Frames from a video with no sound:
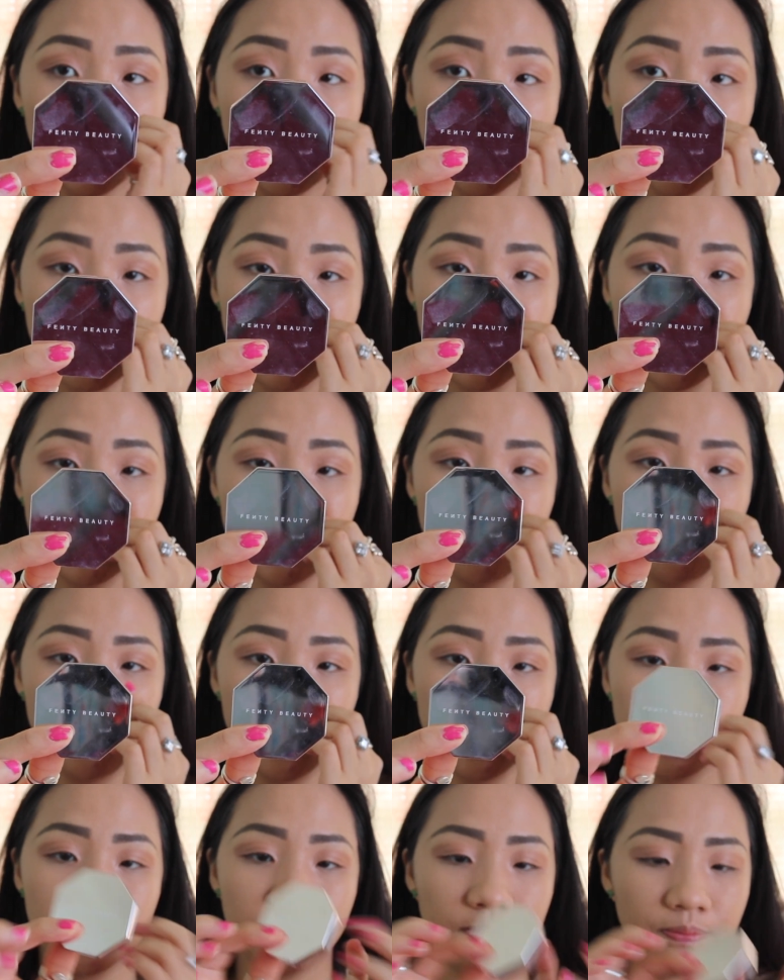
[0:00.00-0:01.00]
This is a
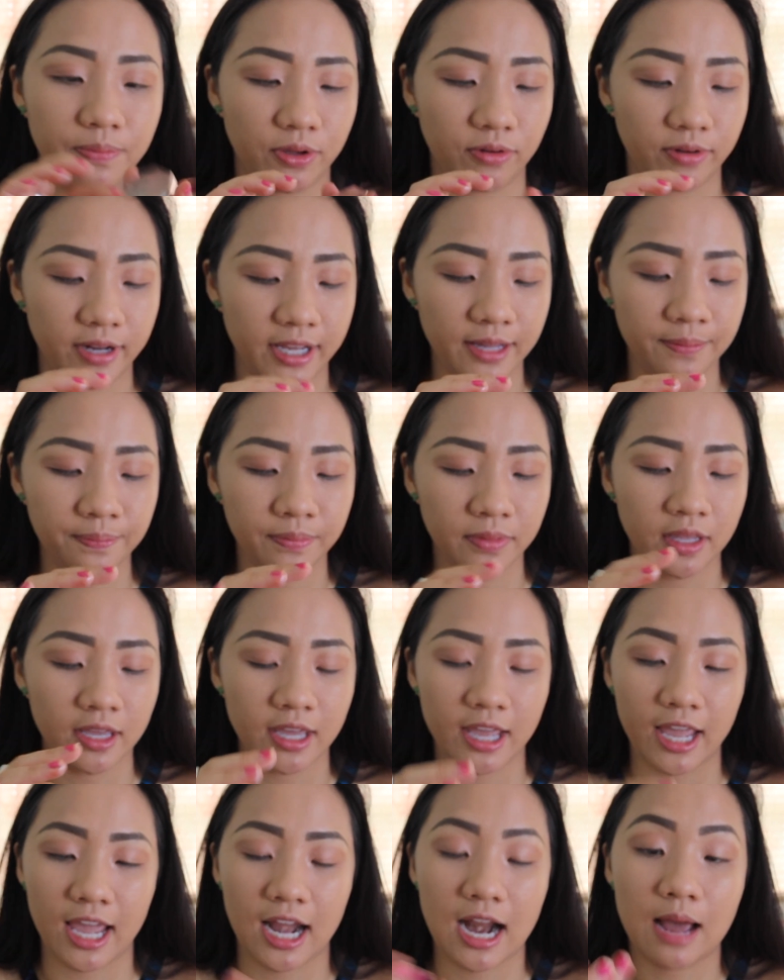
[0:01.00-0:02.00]
Fenty Beauty,
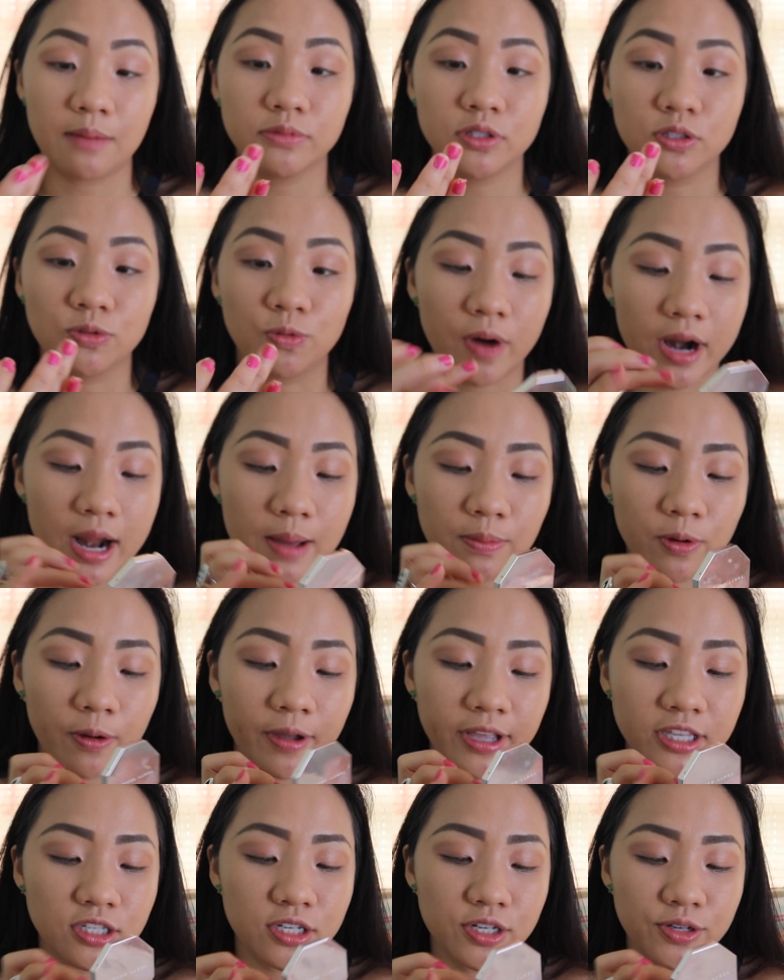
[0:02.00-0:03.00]
and what I'm
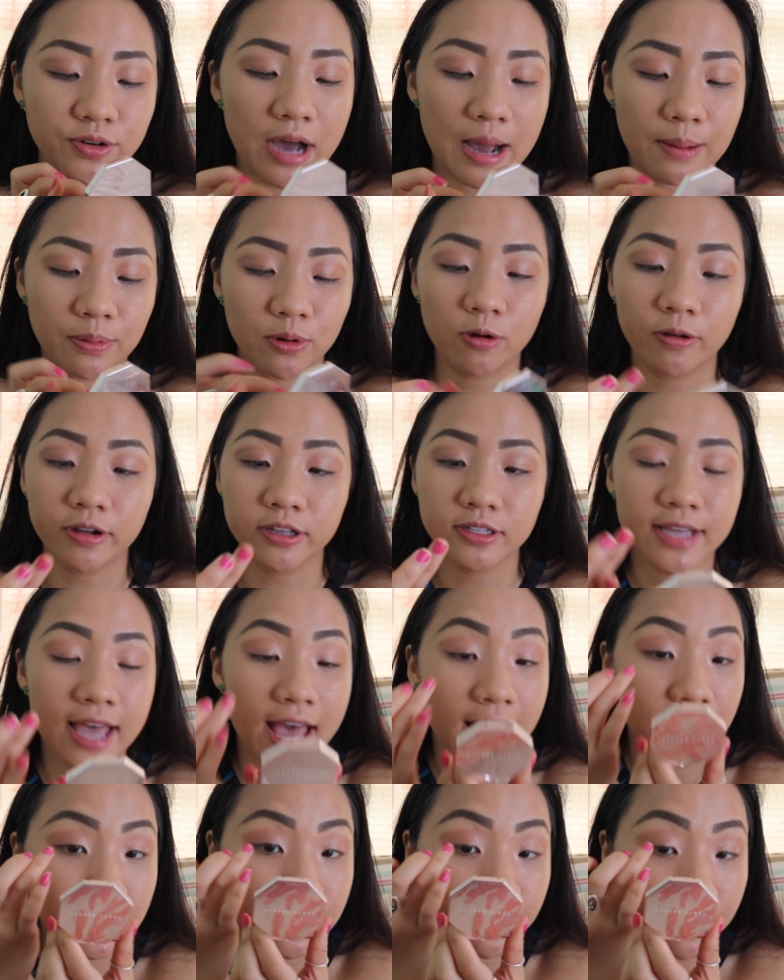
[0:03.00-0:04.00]
going to do, I'm going to
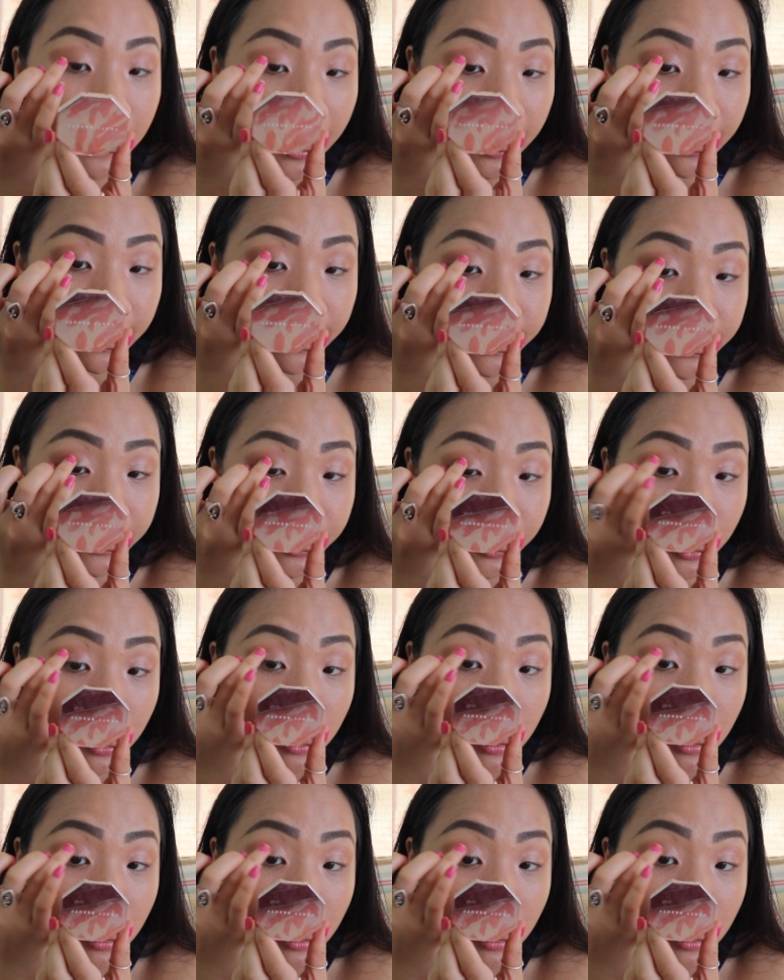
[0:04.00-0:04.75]
add some highlighter,